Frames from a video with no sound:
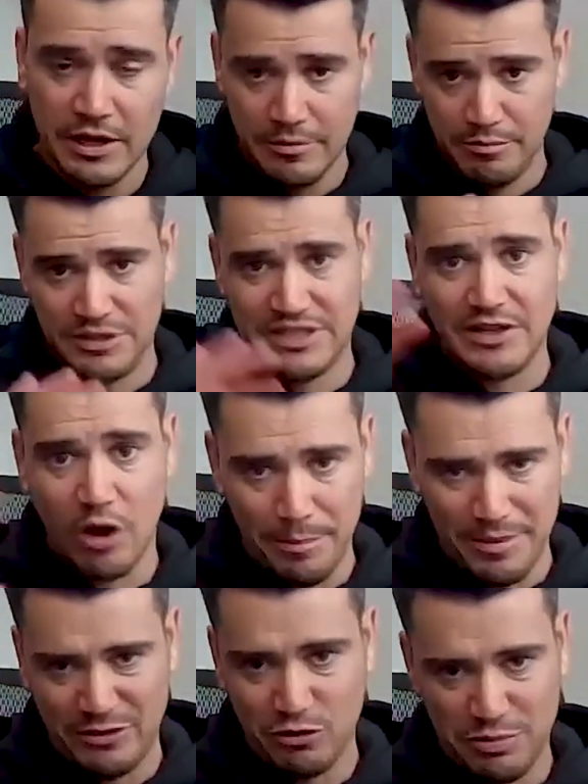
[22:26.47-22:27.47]
But in our
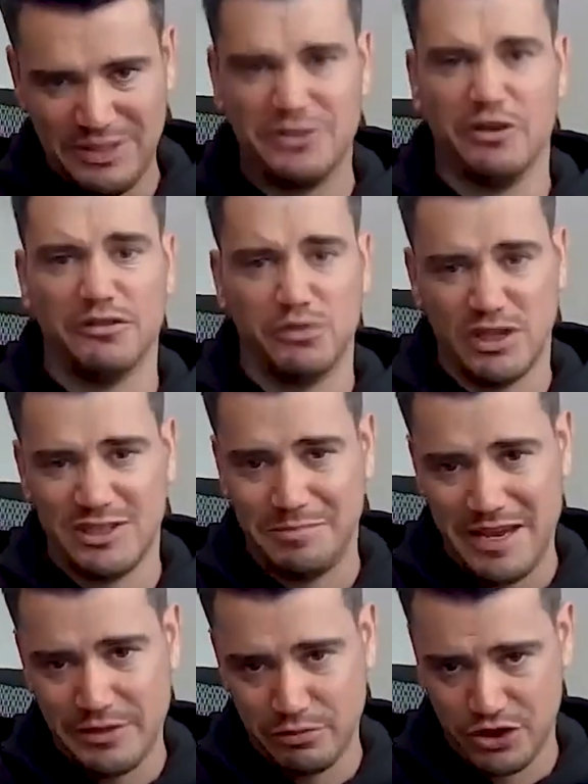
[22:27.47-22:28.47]
B2B software
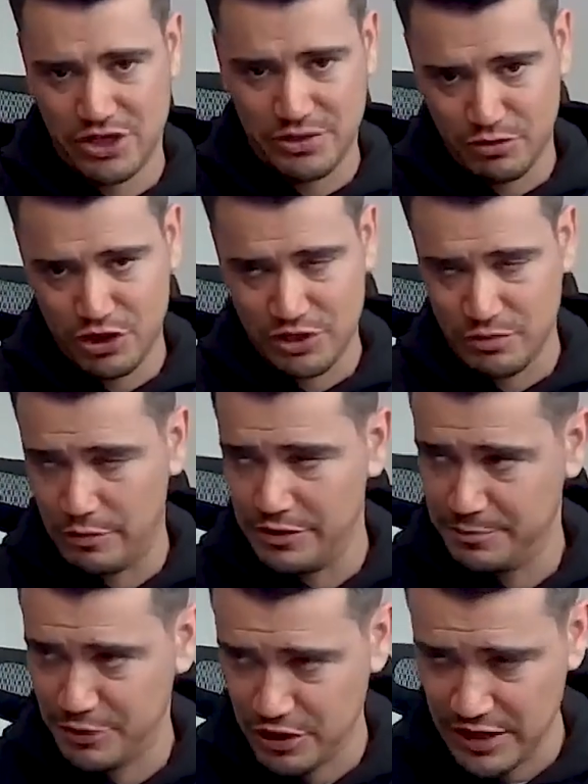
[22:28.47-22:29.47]
space, which is which is where we
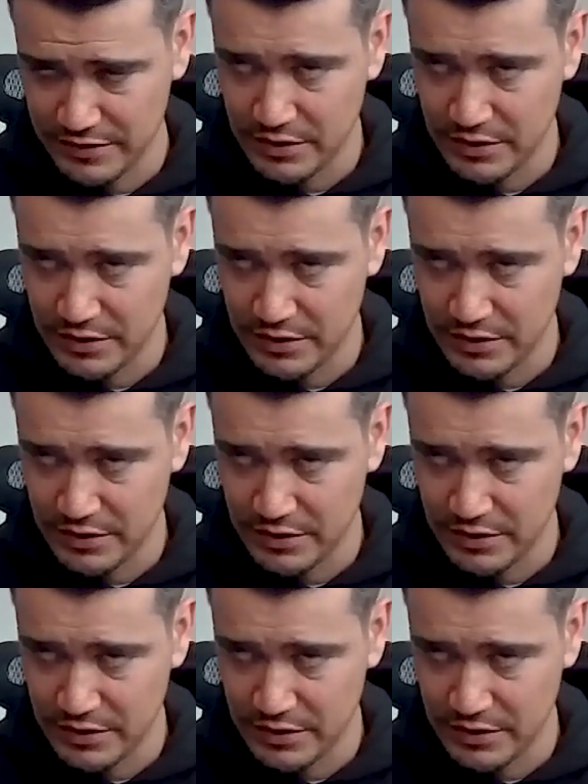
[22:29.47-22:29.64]
specialize,